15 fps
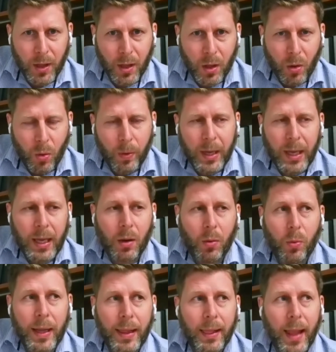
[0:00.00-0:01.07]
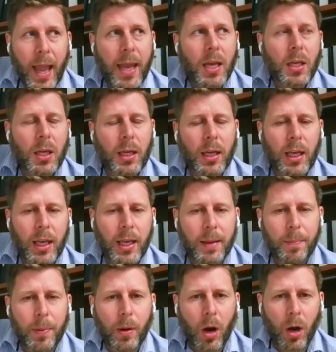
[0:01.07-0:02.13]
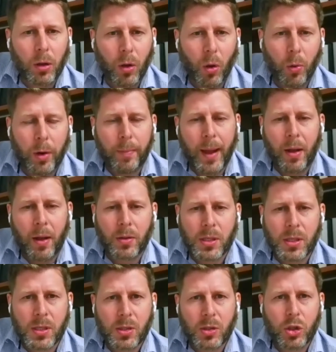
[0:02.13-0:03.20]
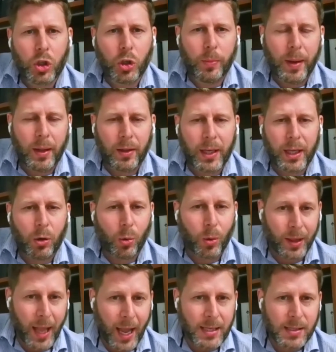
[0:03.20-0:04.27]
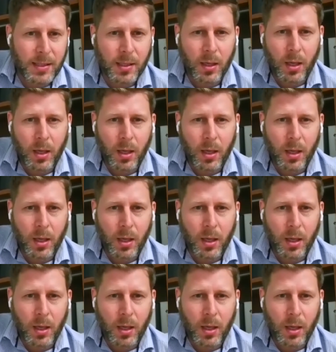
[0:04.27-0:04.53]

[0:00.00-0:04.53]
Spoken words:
We like to keep our loan amounts $2 million or less.